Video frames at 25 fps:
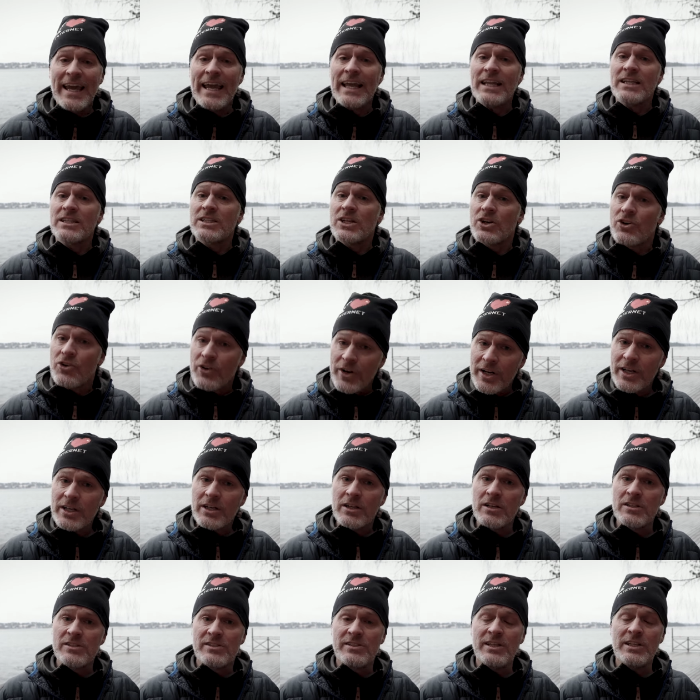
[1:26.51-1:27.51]
in
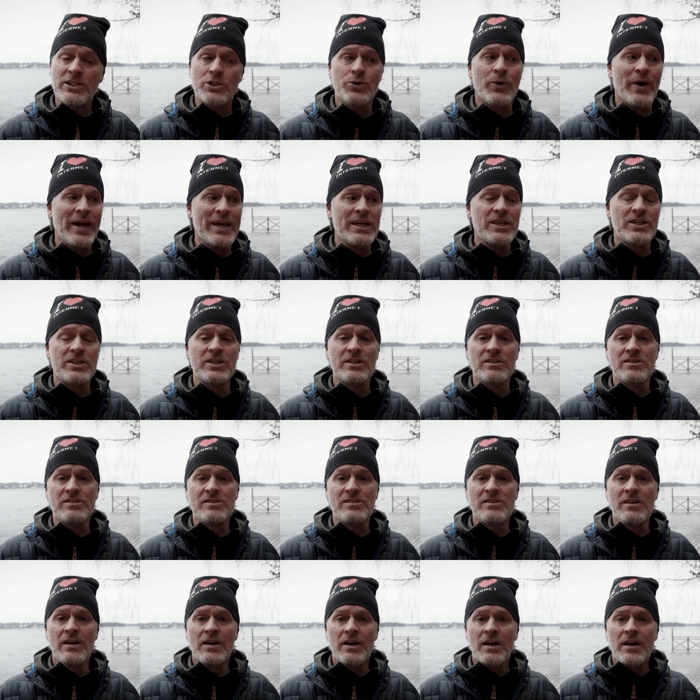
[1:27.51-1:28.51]
critical
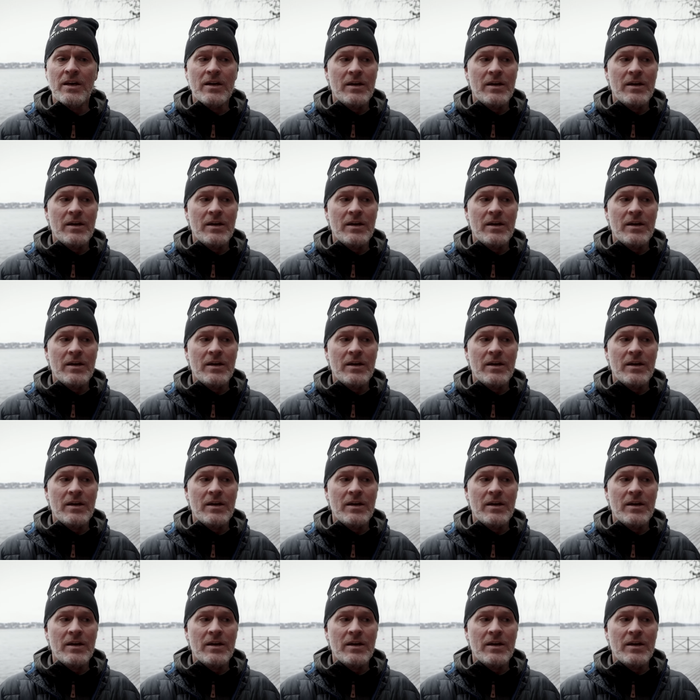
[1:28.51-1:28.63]
situations,